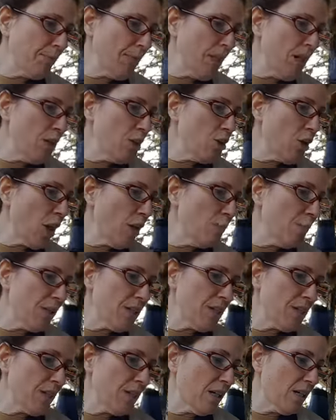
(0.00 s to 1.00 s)
a job
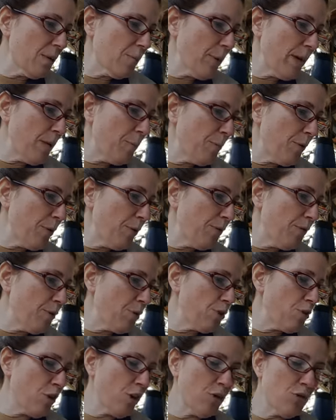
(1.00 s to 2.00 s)
listing in the paper for
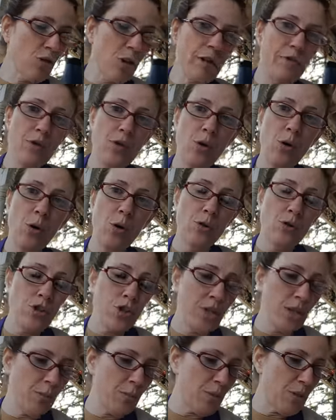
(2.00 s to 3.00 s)
a truck driver to haul
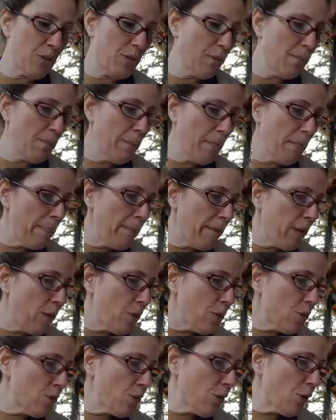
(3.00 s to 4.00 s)
chips.
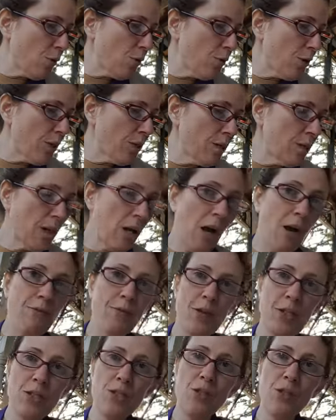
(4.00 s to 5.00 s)
So a
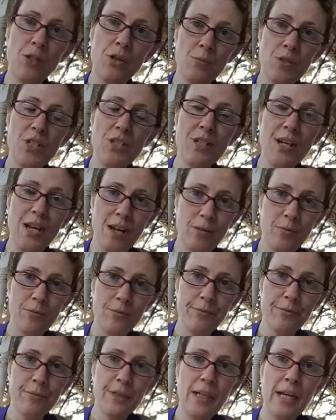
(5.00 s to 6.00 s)
friend took him to town,
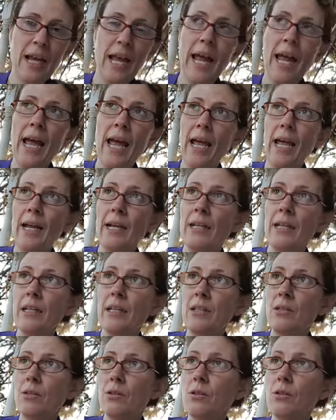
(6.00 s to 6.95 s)
and he